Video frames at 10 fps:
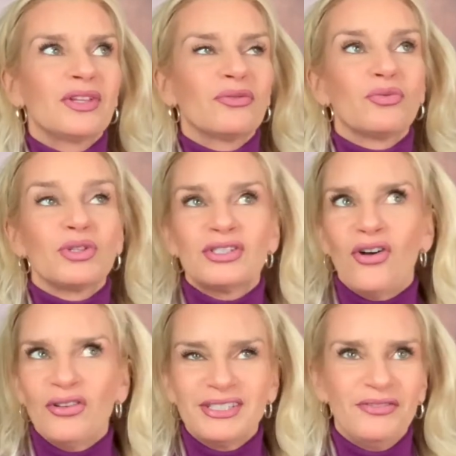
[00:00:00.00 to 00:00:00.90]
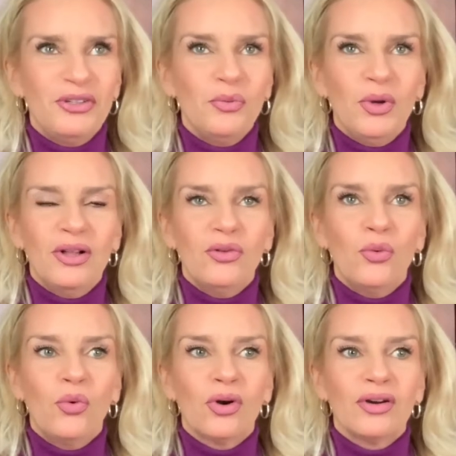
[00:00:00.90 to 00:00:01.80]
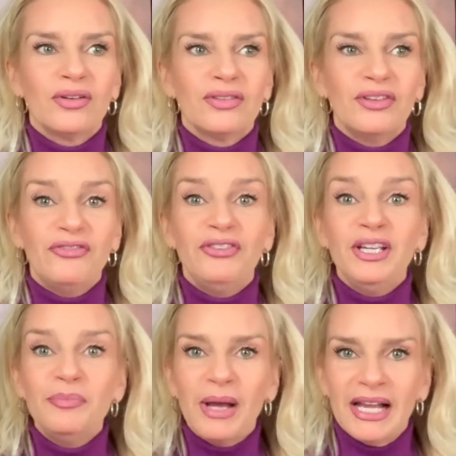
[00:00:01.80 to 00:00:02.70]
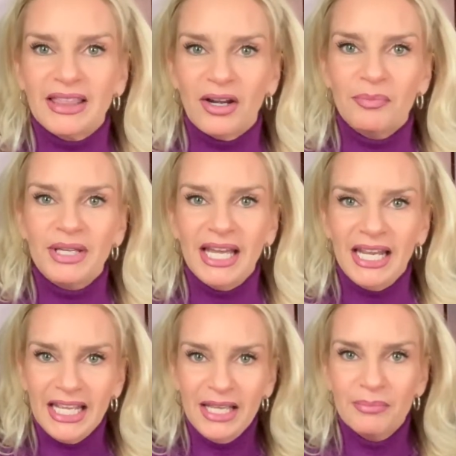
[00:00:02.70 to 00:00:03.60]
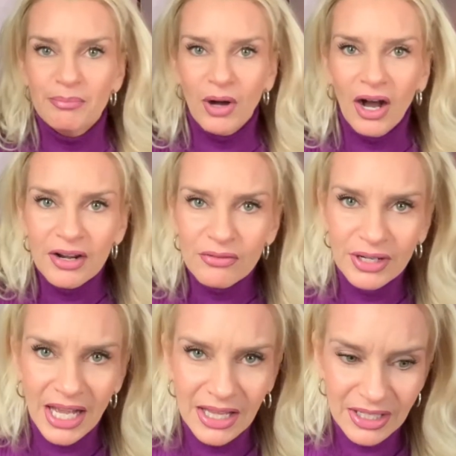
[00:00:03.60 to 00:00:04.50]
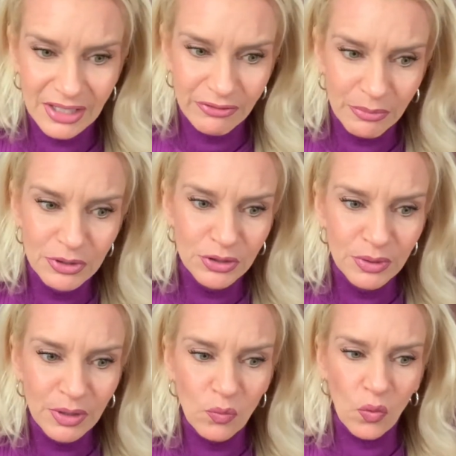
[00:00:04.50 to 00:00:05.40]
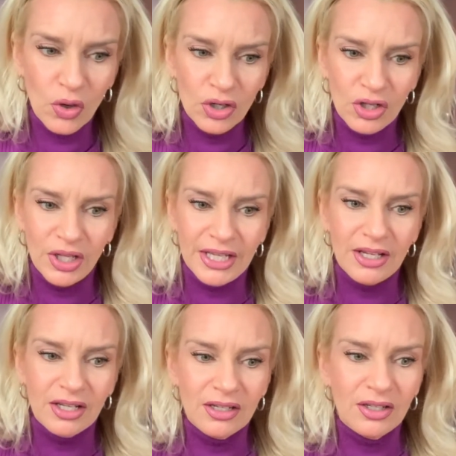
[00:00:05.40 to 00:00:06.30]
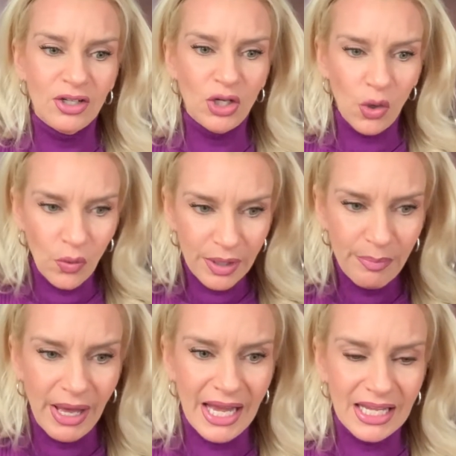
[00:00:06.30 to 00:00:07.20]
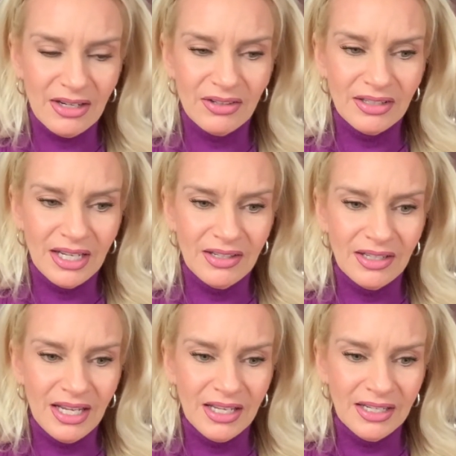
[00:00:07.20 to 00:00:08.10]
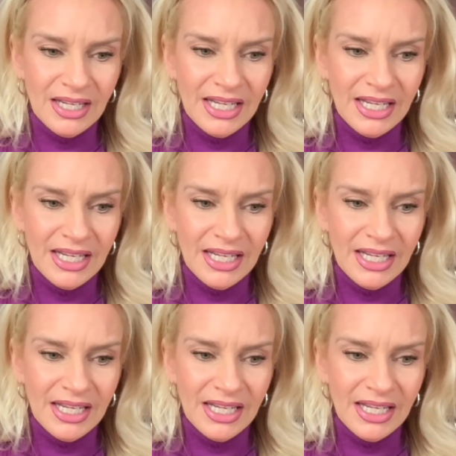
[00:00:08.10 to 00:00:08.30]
results, if you will, or the feedback that I'm getting in my reality from doing work, like going back and